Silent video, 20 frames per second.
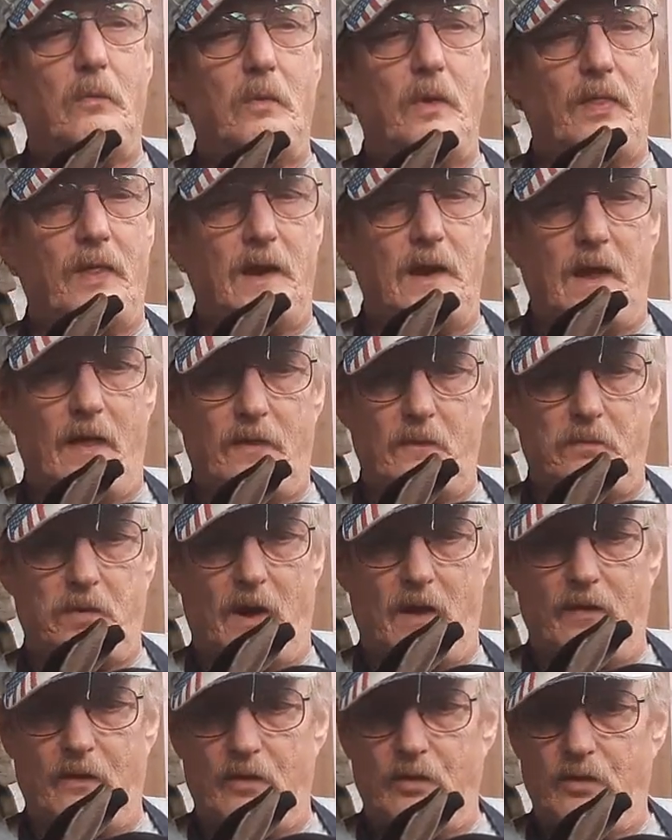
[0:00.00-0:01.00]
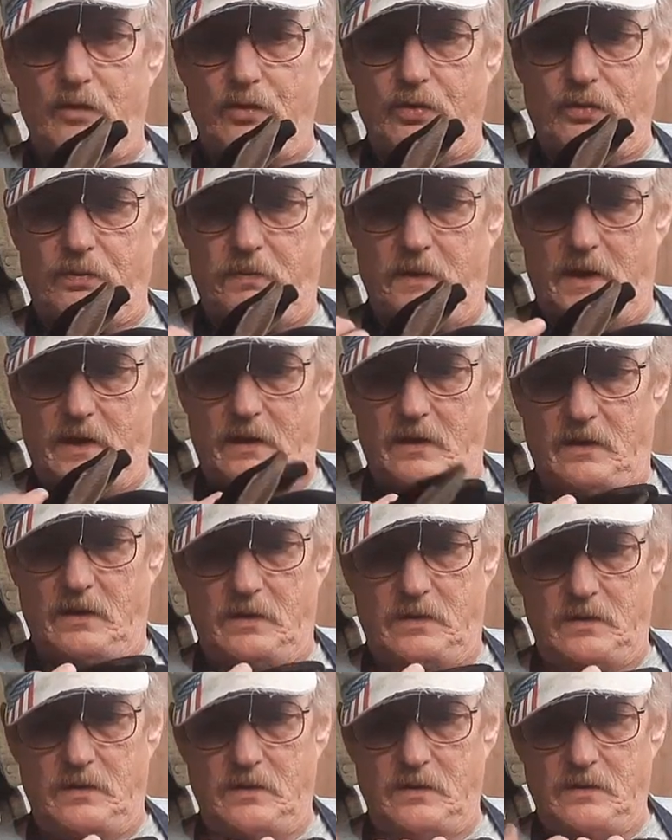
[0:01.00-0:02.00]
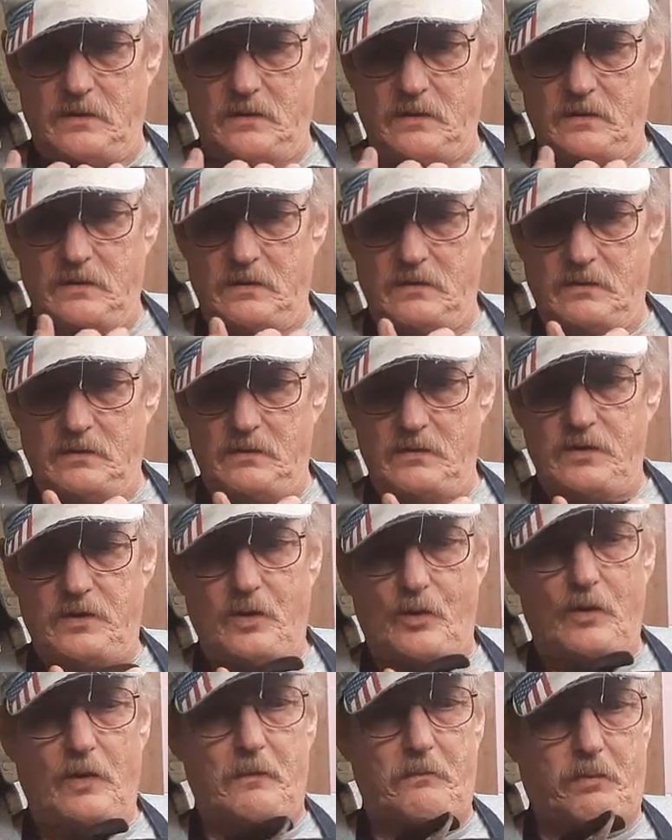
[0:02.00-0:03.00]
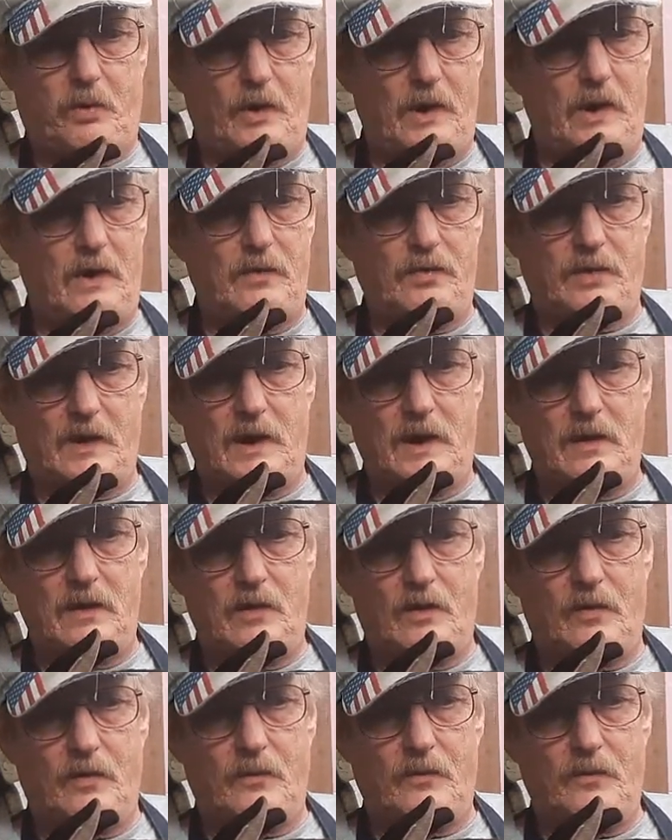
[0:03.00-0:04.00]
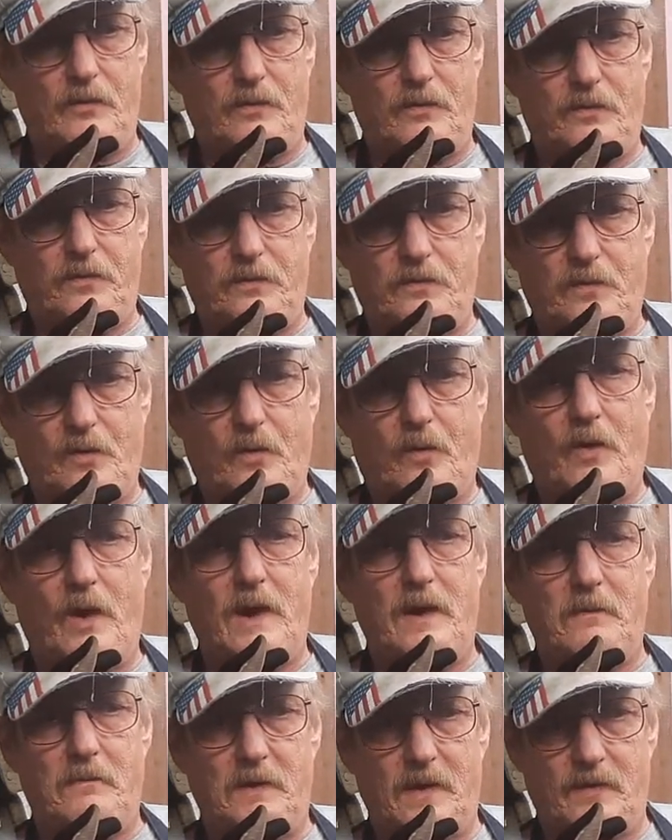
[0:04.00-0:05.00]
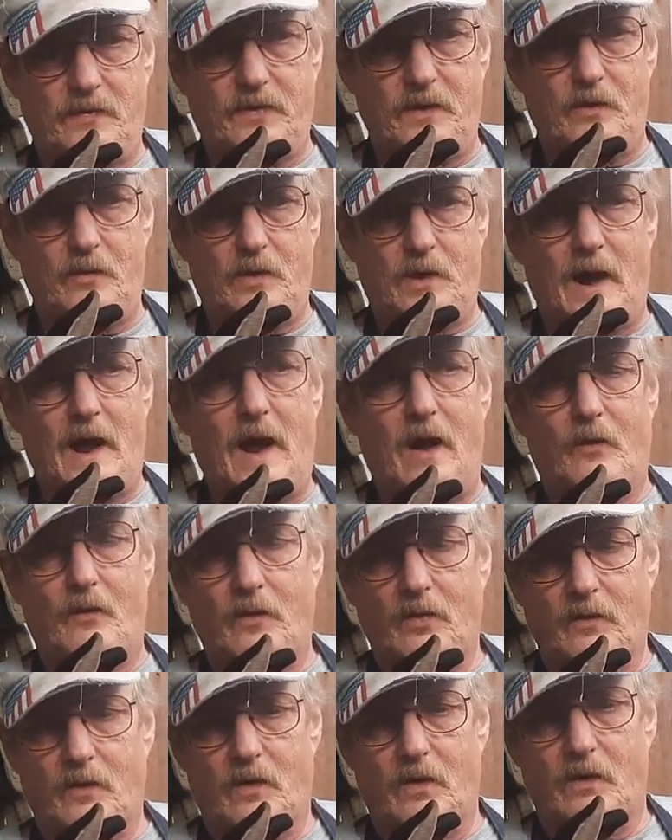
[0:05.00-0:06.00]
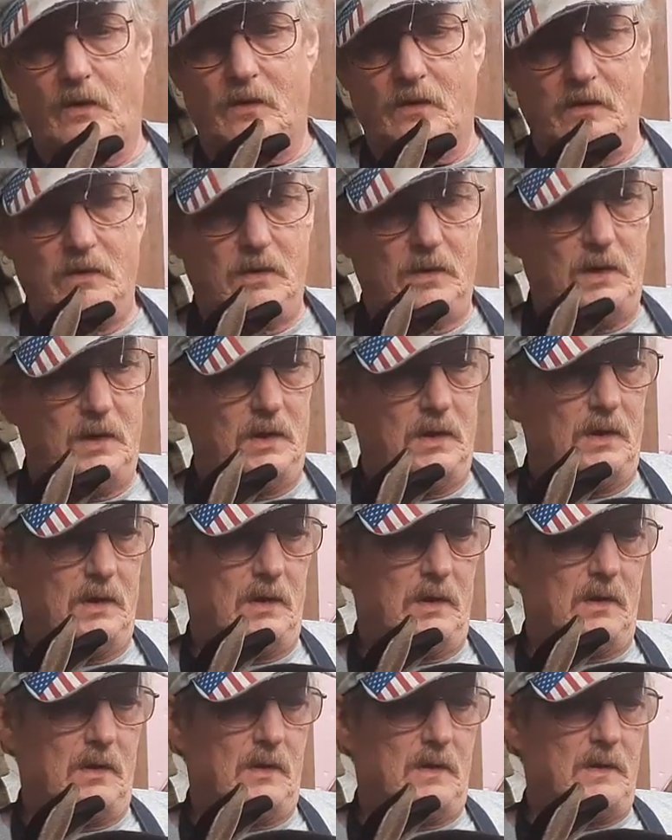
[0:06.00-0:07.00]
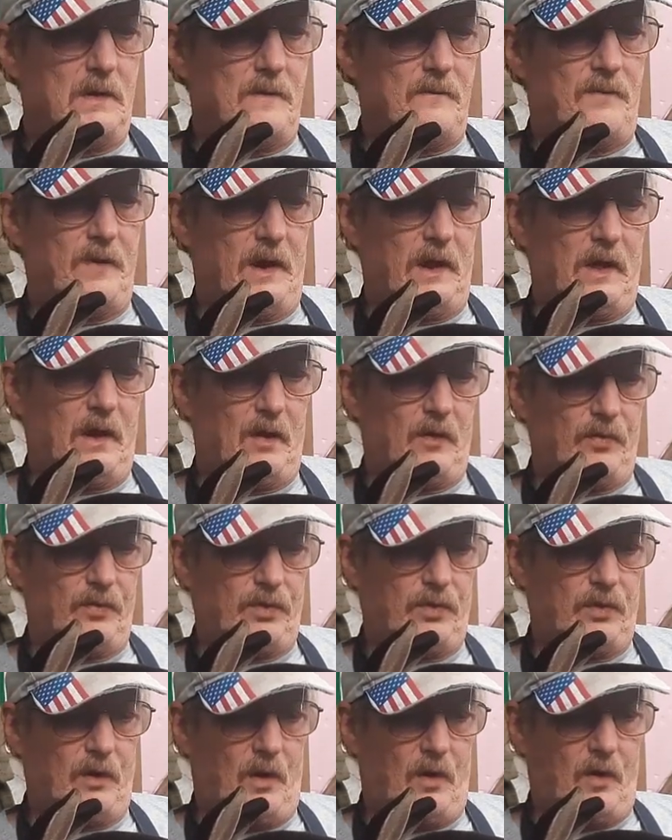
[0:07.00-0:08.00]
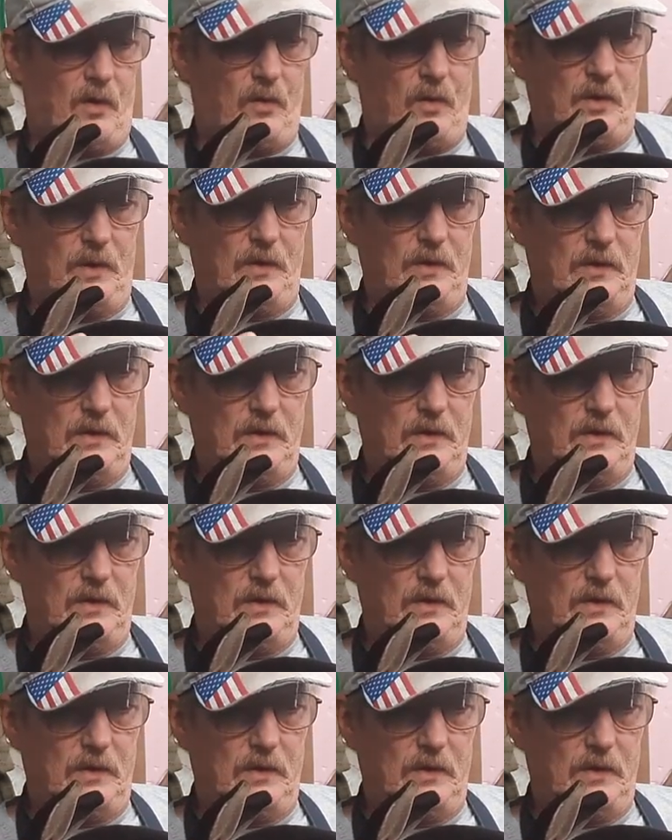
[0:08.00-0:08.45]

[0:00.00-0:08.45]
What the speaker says: with another brother who's been doing prayers, and I know quite a bit. They were hour-long videos. So